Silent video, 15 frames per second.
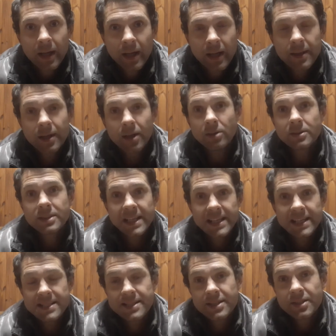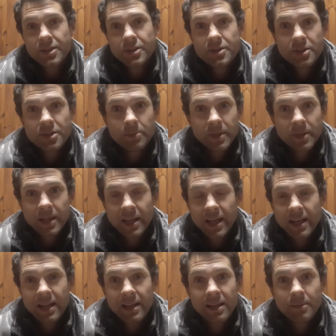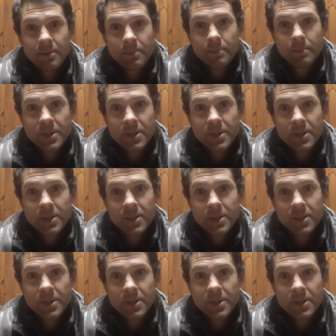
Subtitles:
In the old days, it used to be anything